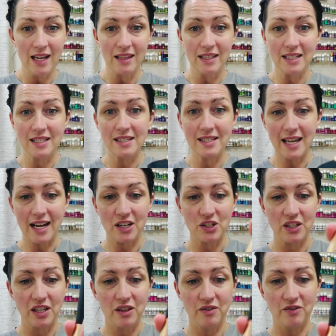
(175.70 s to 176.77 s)
This is
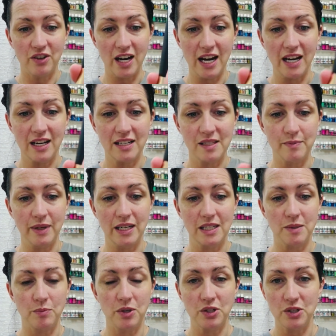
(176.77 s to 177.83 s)
actually the VRAI Cosmetics
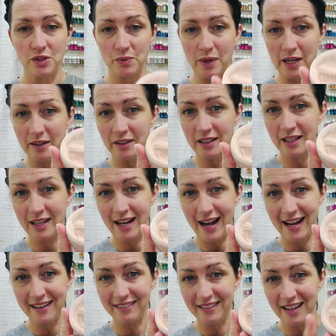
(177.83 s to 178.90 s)
brush as well.
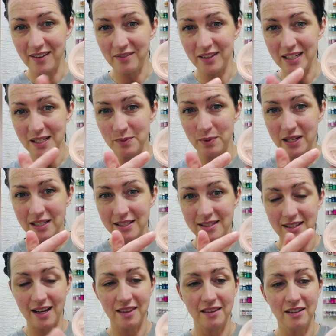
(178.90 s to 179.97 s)
I love this because it's
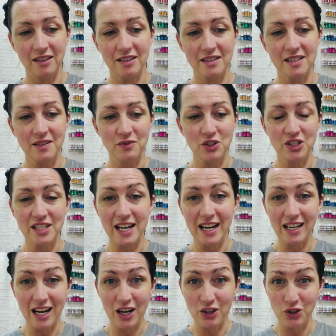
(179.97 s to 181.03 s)
got the little sifter side
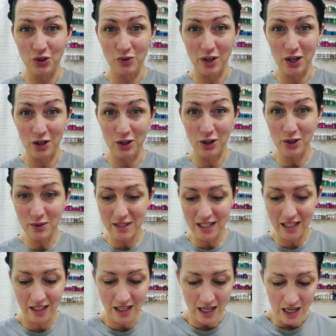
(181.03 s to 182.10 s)
and you can close
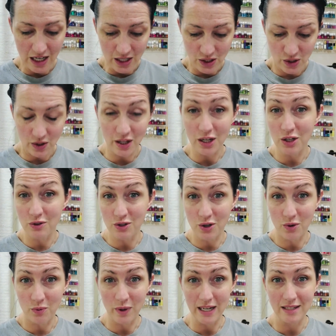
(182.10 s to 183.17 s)
it so that you
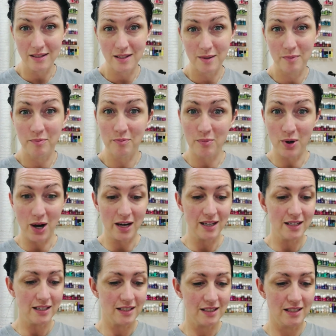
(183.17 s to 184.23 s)
don't waste
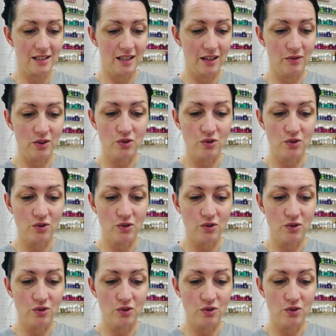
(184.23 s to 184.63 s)
product if you